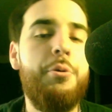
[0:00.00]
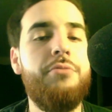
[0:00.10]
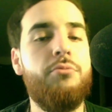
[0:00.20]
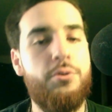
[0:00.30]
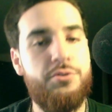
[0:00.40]

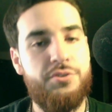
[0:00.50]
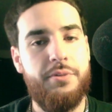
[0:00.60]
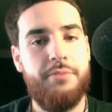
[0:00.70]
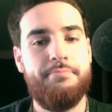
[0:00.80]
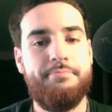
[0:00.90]
Roseman.
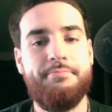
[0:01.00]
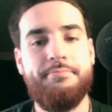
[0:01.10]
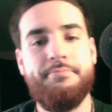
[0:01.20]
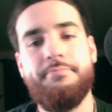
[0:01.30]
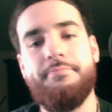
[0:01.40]

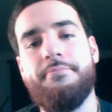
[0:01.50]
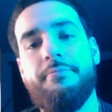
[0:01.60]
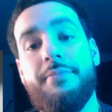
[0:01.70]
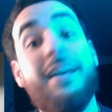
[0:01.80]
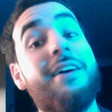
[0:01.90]

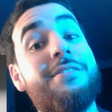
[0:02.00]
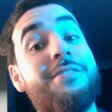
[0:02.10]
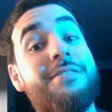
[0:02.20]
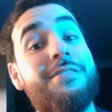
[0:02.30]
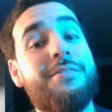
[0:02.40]
Yes.